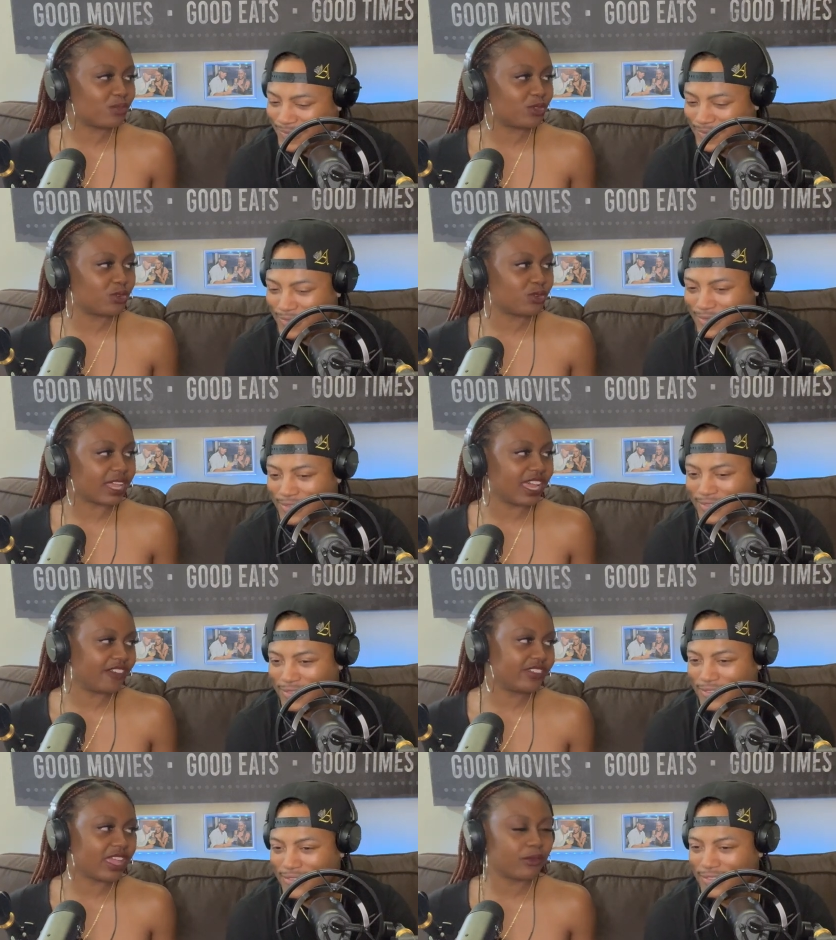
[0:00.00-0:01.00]
Speaker 1: you, like
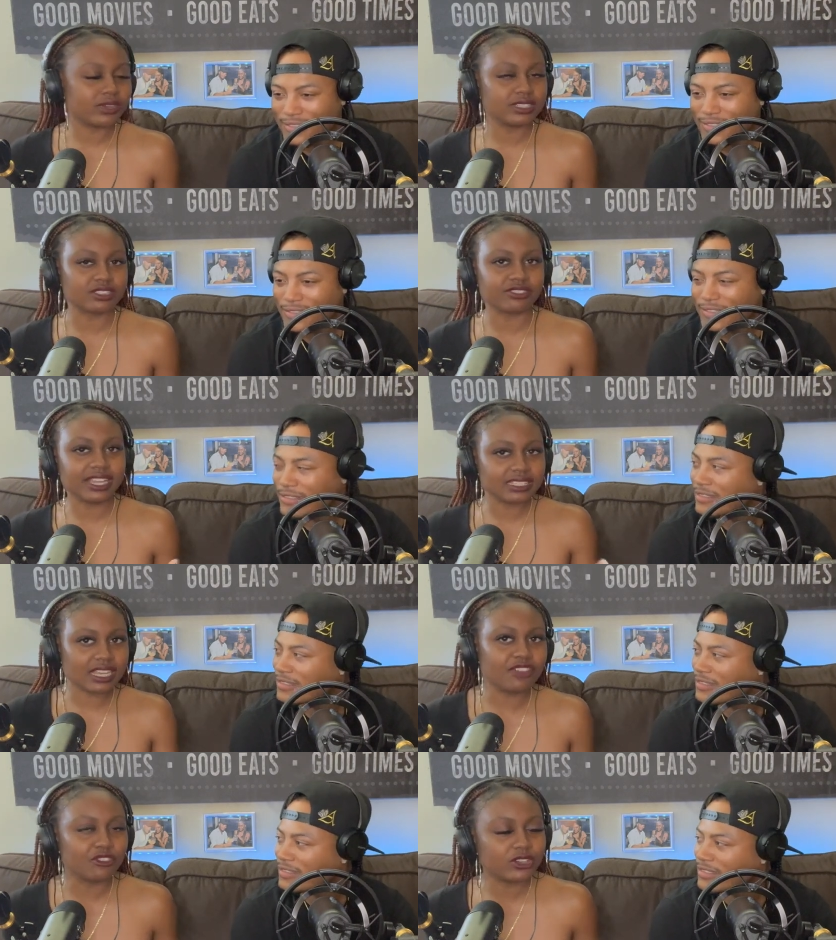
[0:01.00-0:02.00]
if they was raising
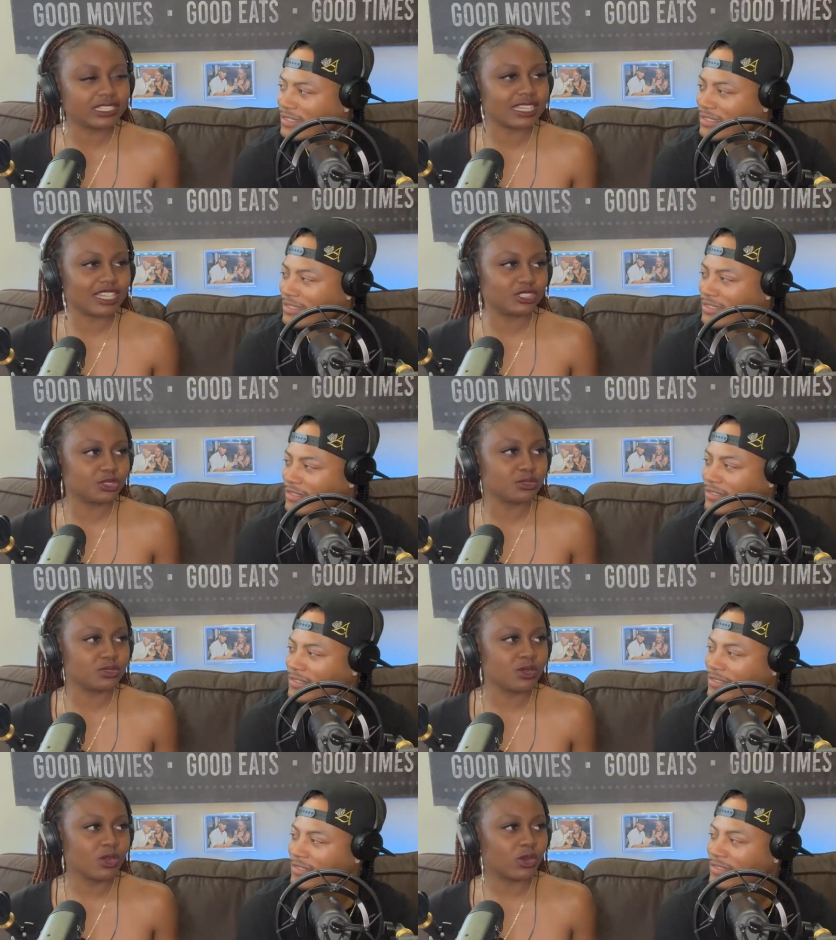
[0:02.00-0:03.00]
a voice at
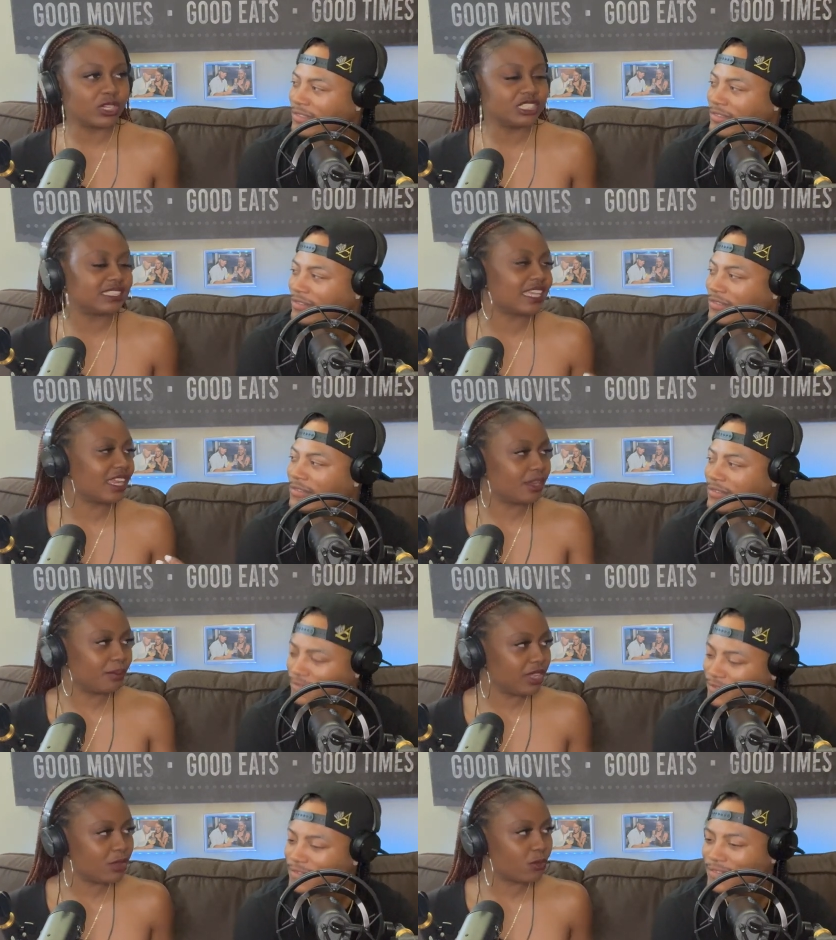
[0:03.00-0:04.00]
you or just saying a
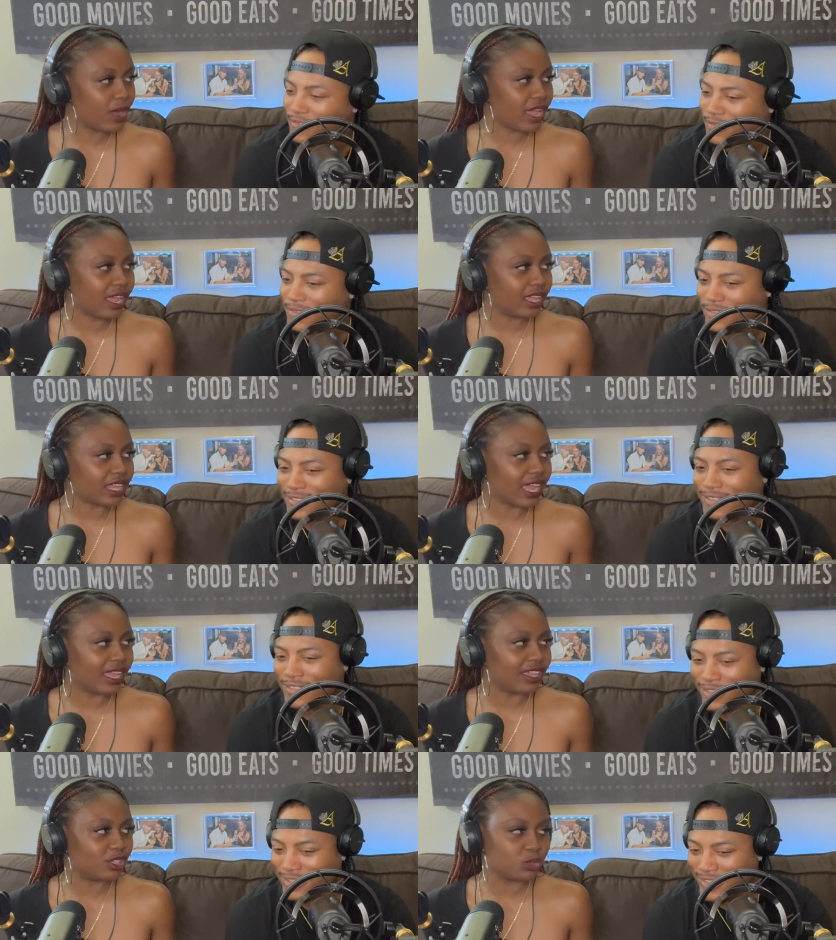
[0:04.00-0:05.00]
mean way, like
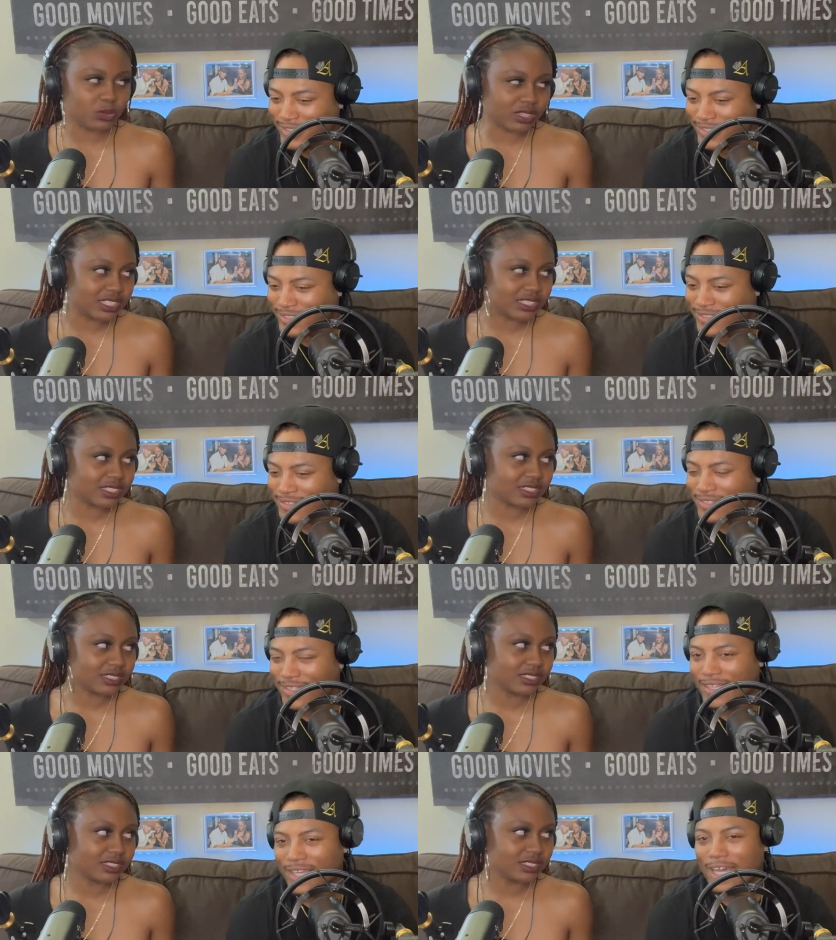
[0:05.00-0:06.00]
uh -huh. you will listen?
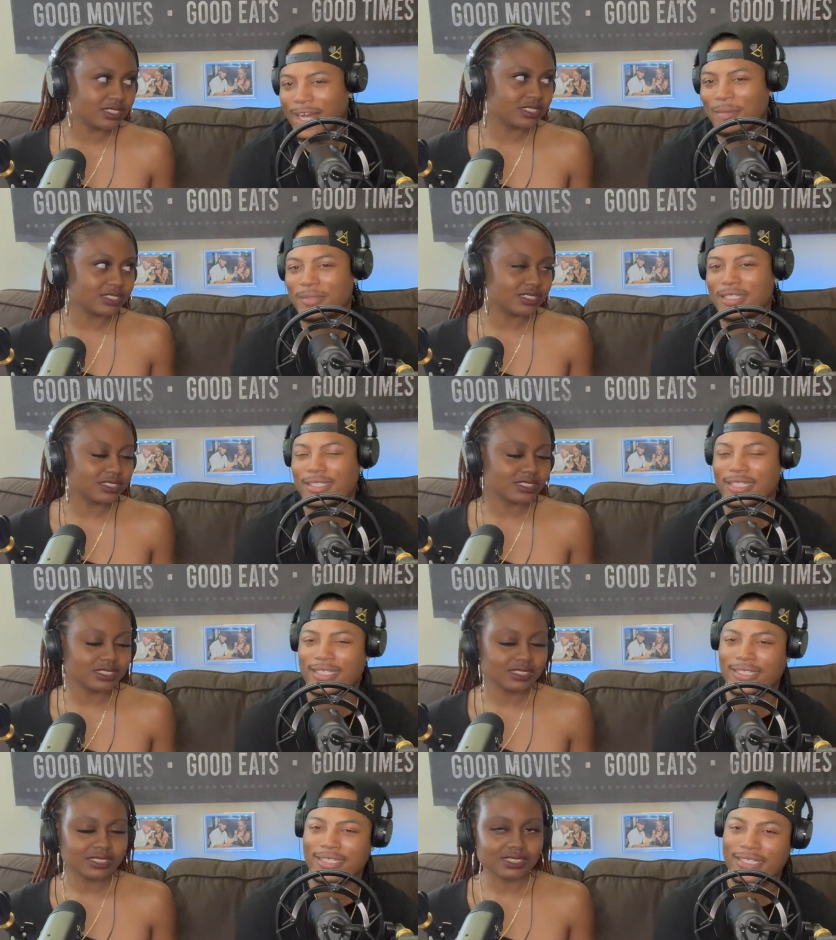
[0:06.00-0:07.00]
Speaker 2: I mean,
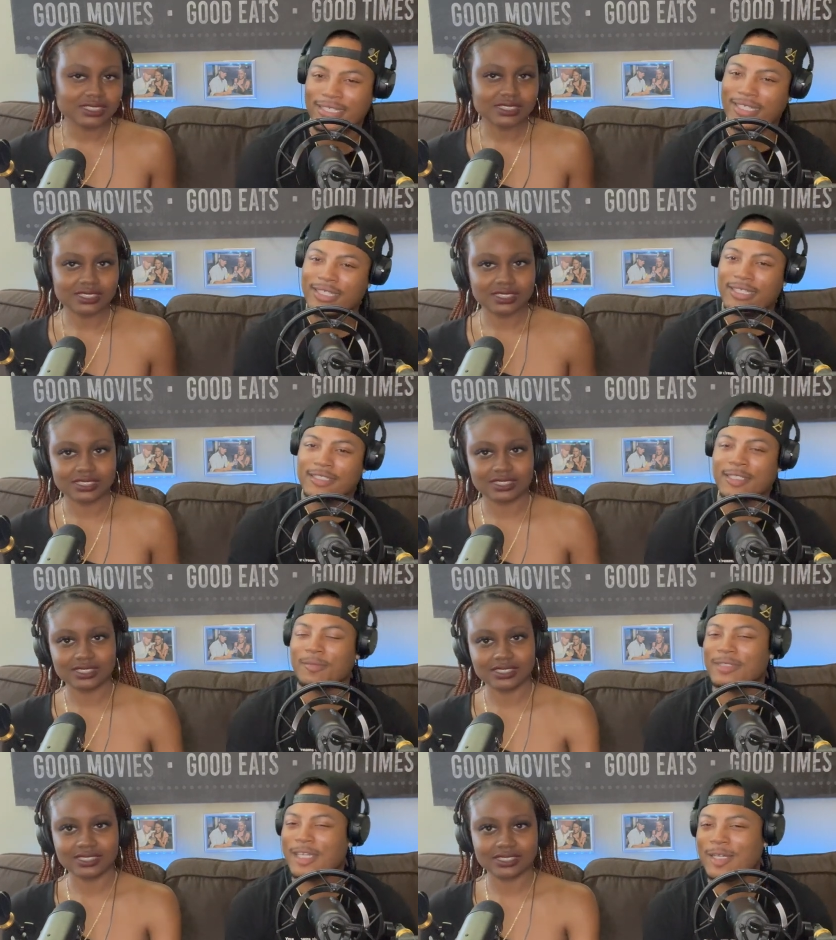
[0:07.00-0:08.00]
like
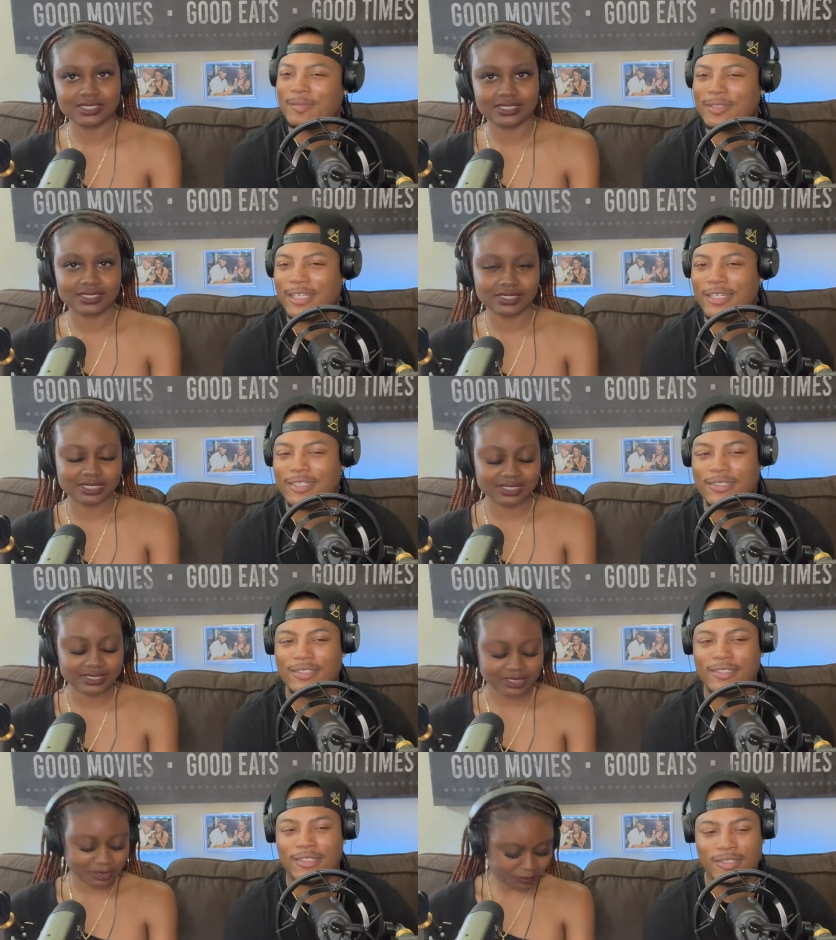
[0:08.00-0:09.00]
sometimes like
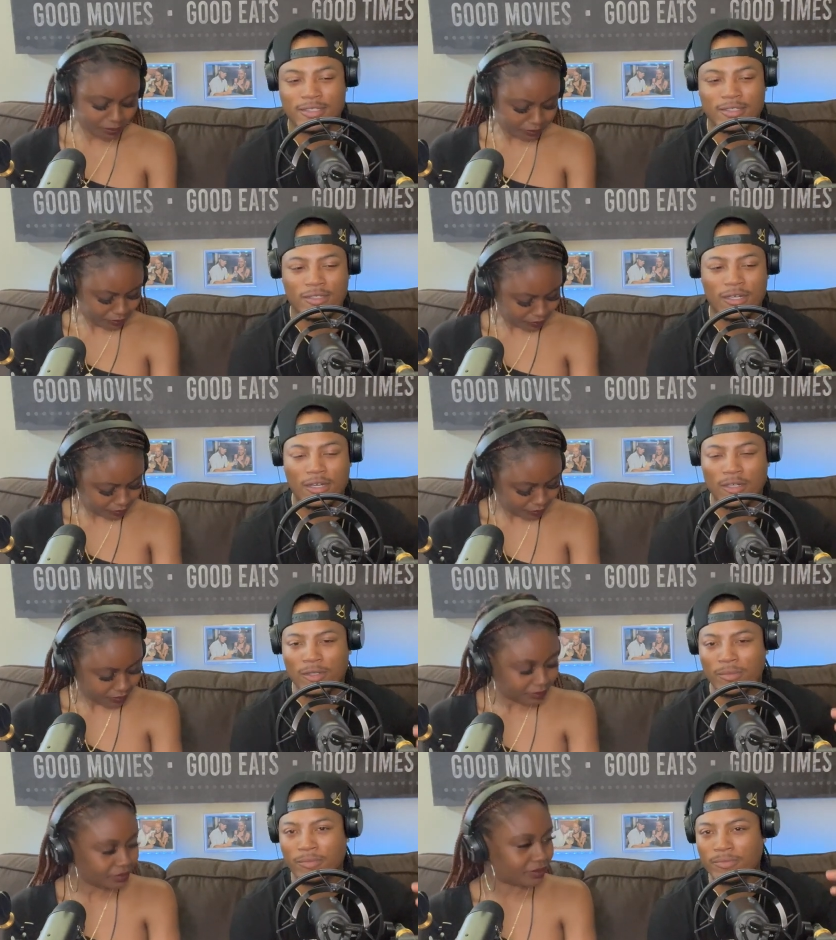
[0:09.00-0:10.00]
the
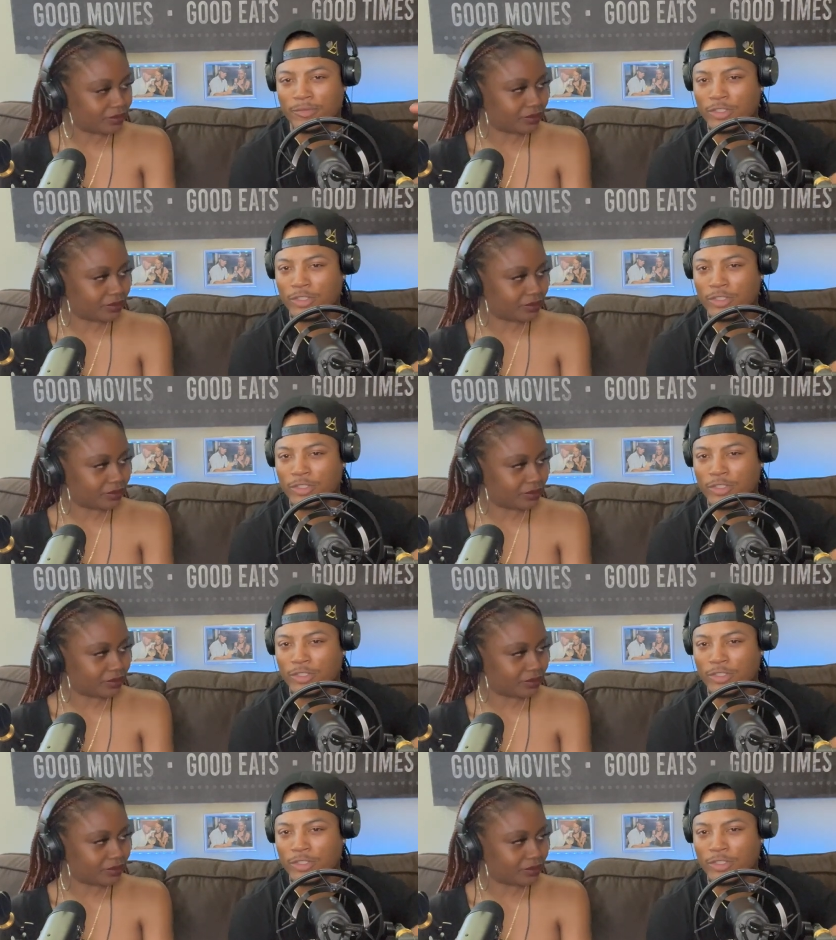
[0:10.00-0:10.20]
um